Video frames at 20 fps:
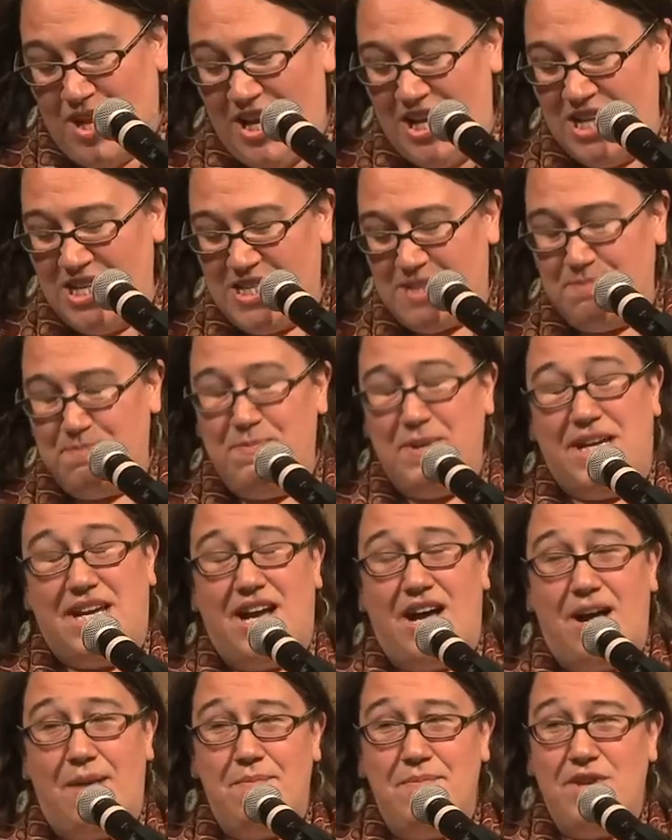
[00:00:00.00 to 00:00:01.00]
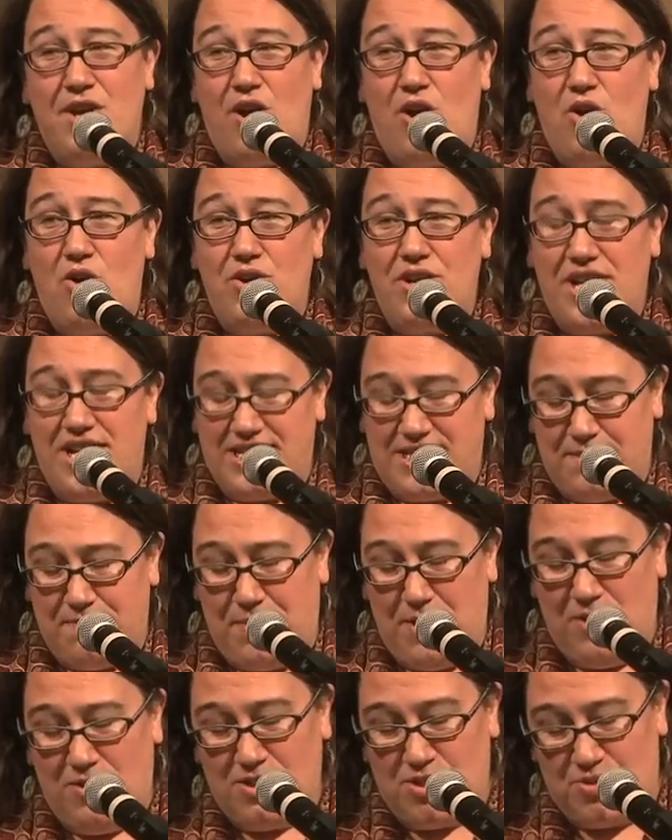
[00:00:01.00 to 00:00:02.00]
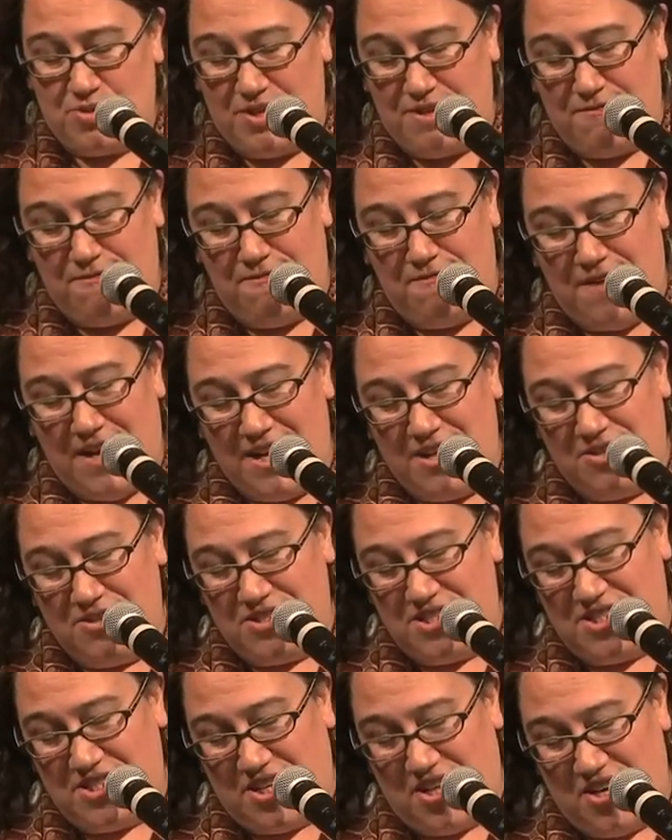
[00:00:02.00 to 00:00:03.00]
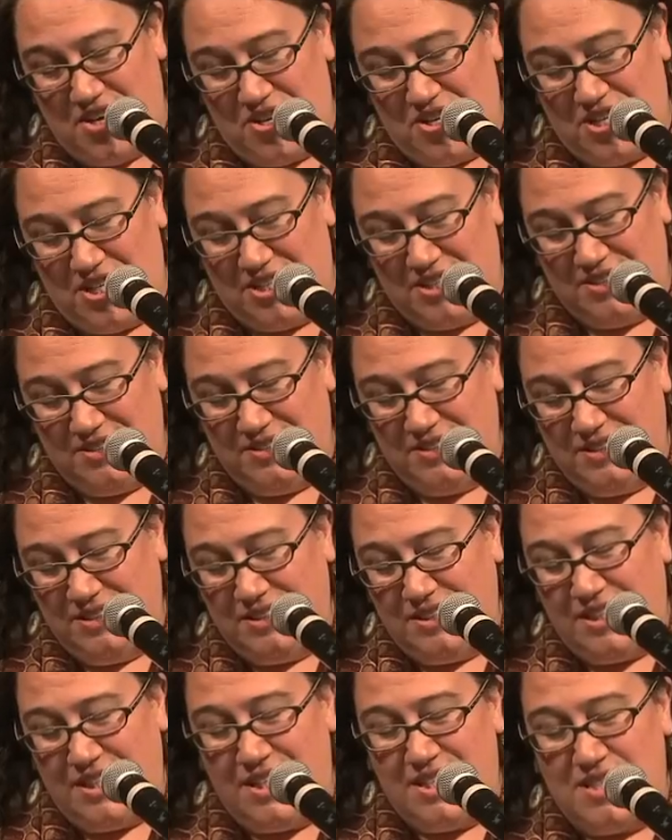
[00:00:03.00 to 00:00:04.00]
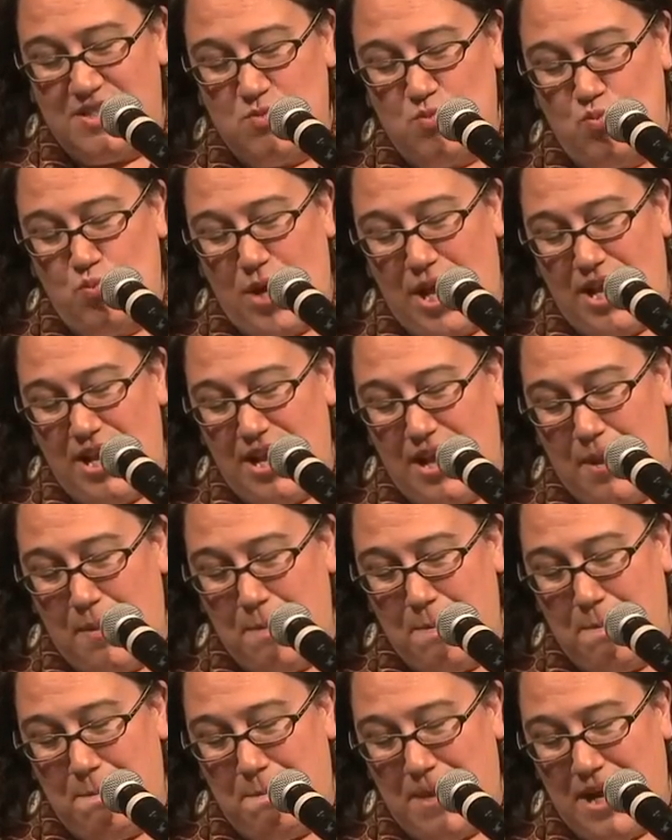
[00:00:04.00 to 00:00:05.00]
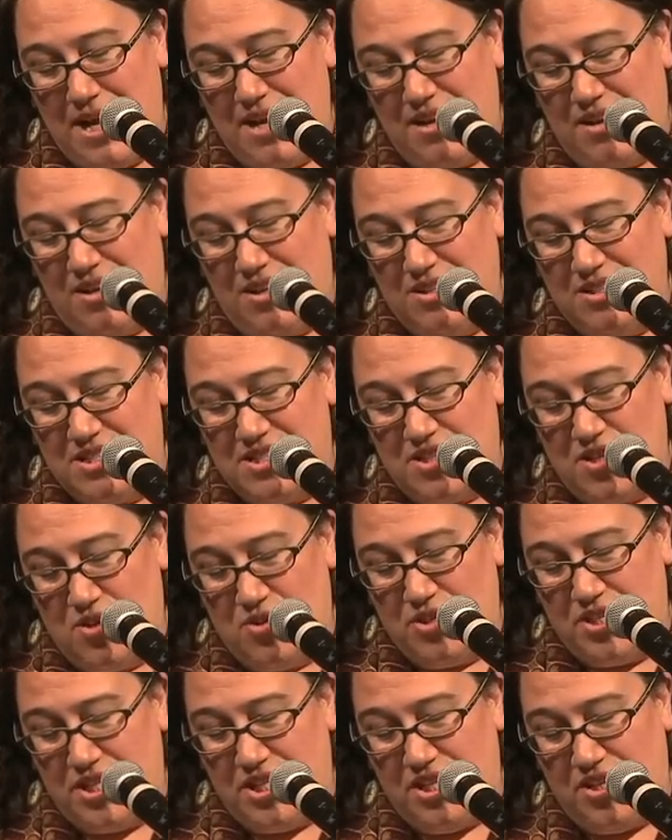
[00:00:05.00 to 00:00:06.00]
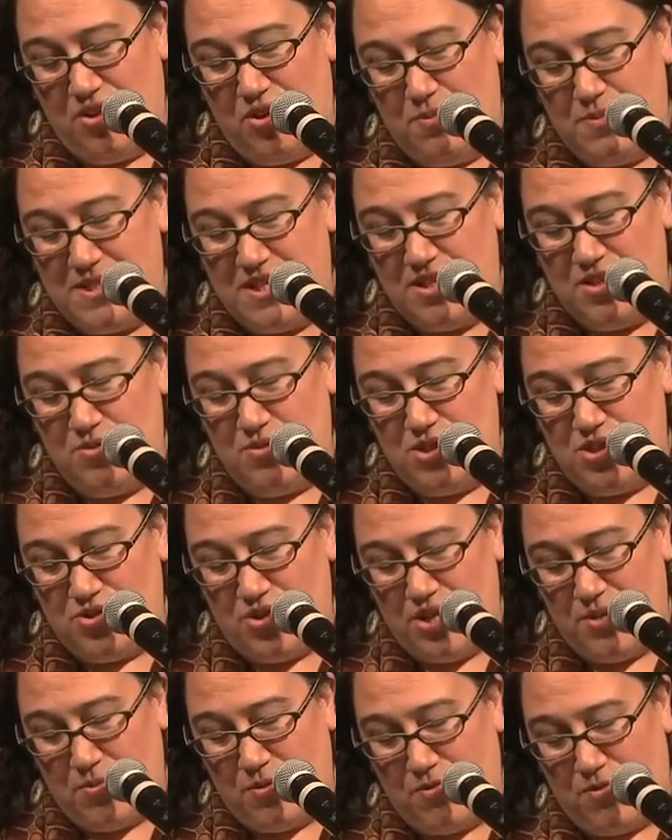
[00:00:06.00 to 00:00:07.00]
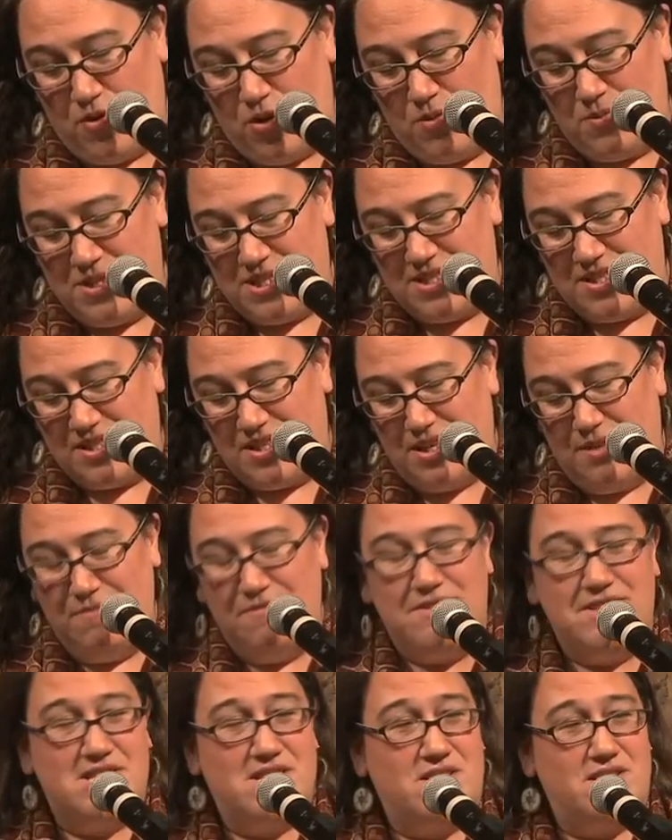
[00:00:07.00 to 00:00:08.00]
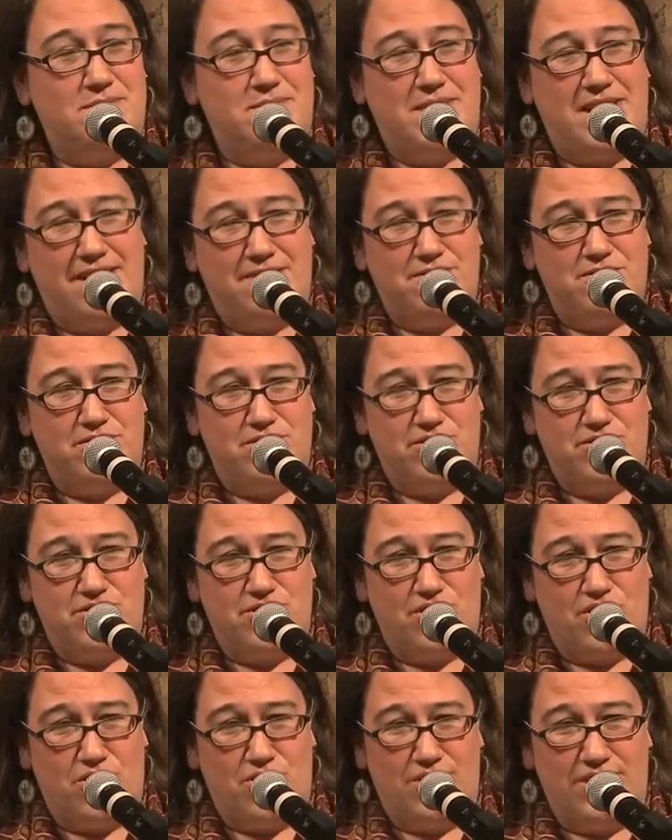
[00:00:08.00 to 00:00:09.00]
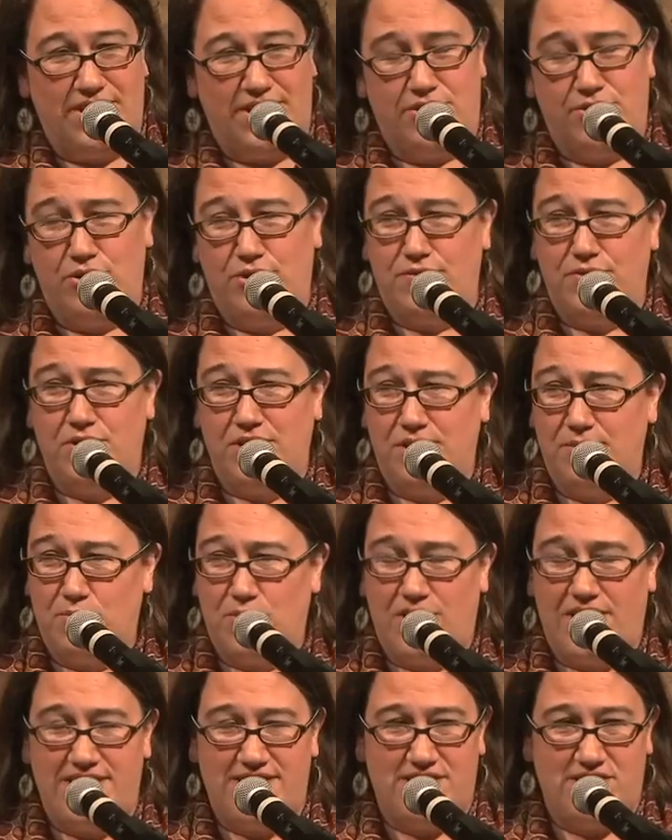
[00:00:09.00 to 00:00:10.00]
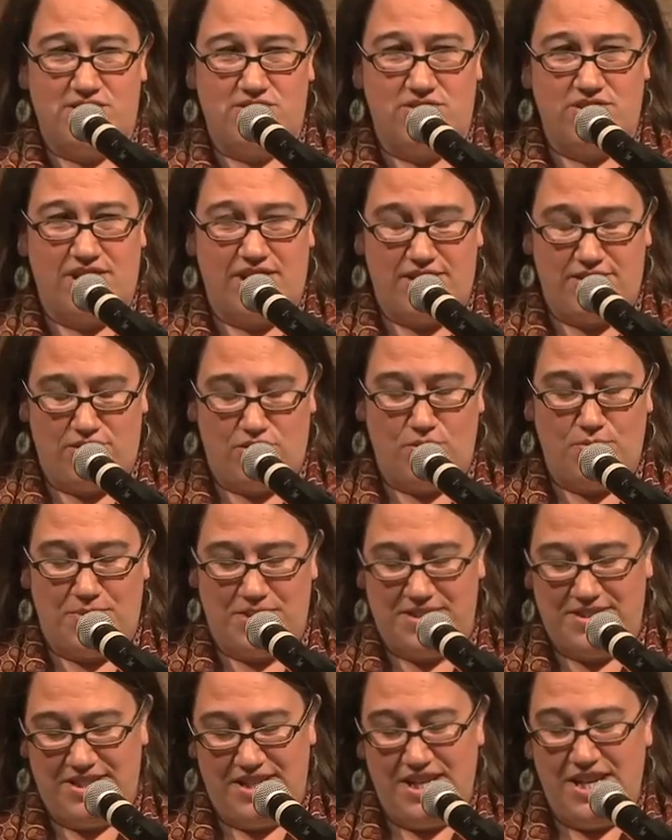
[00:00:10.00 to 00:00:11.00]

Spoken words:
He's become known as a poetry fire starter. He has wit and bite all his own, and he hopes that you enjoy the performance and come visit him after the show. I don't know if you get prizes or not, though. But